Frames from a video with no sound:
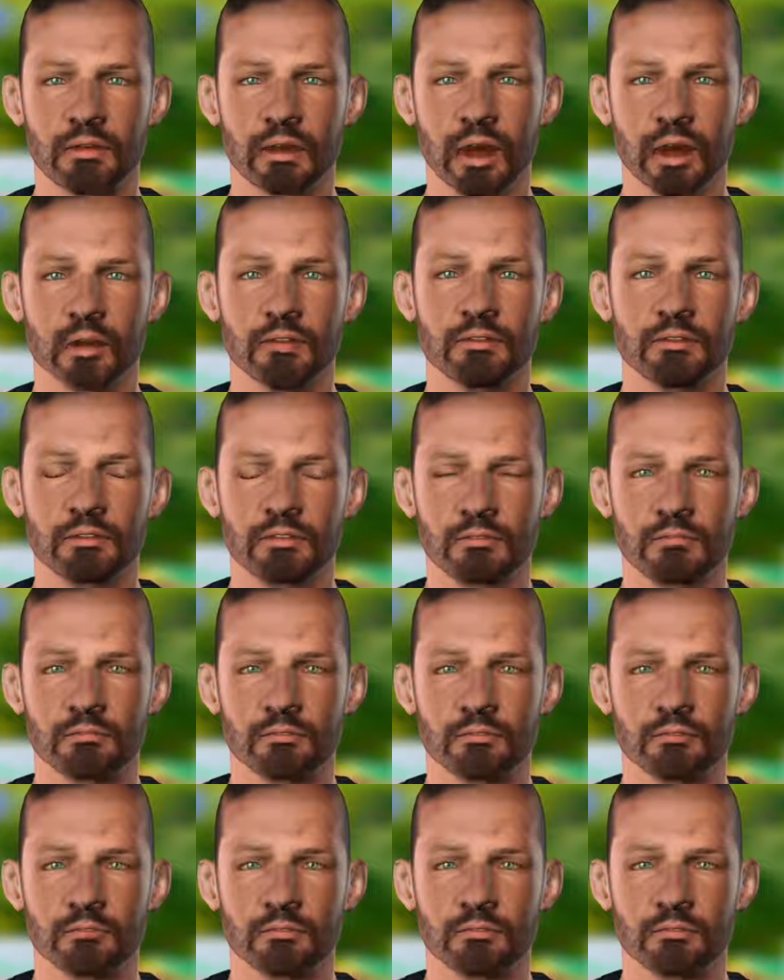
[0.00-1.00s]
trying
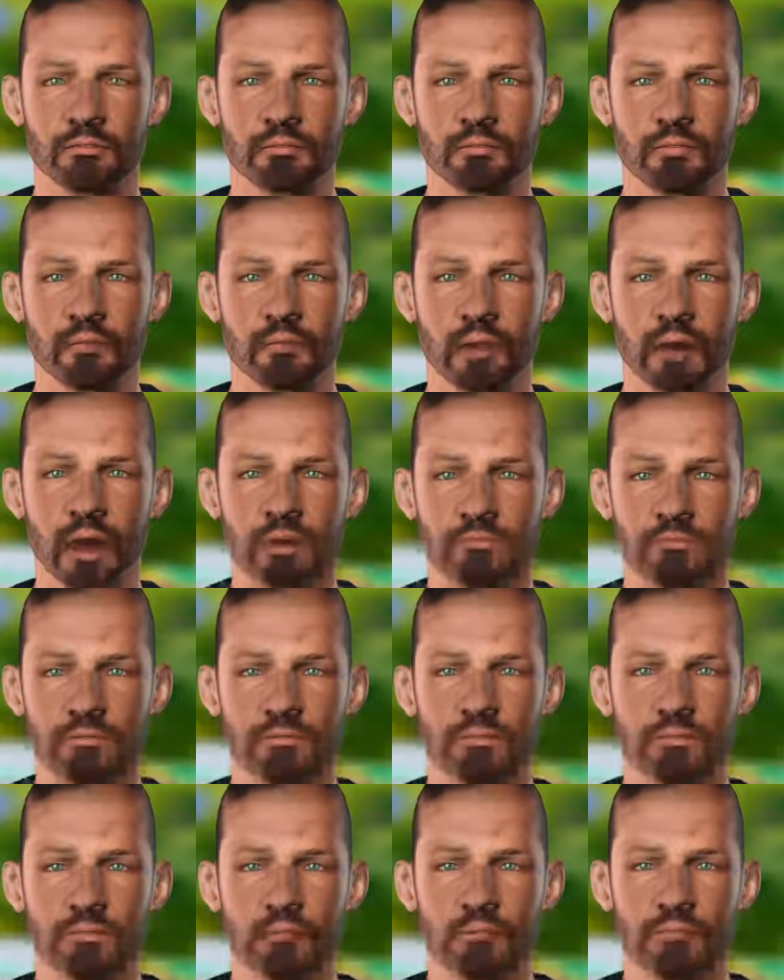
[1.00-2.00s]
to change their
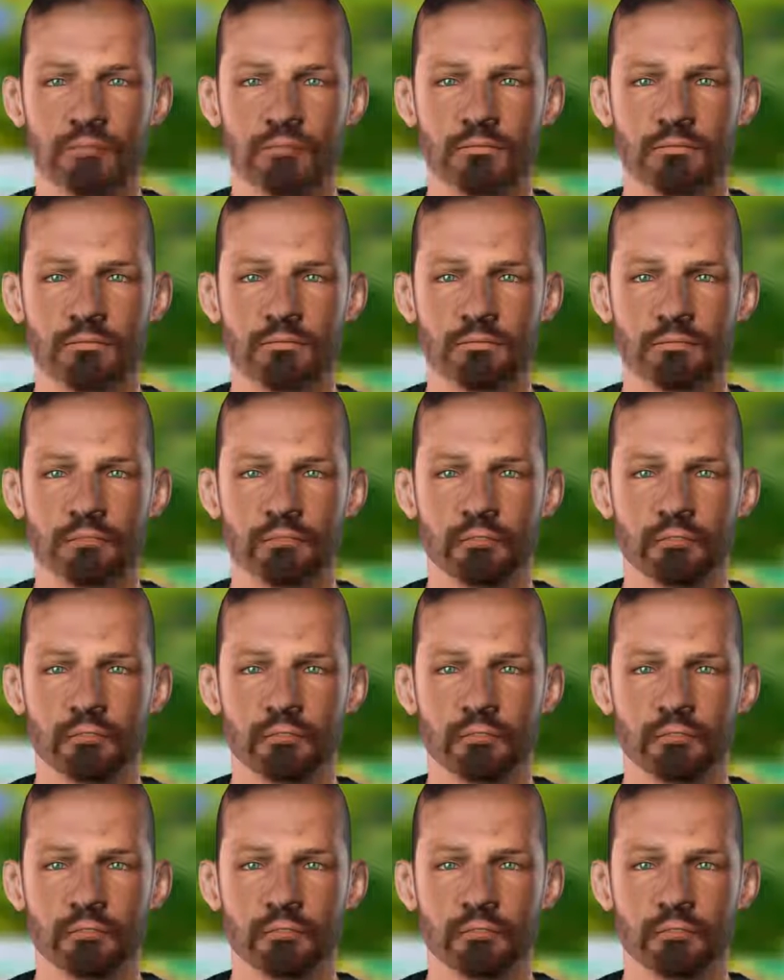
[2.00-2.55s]
life to a better,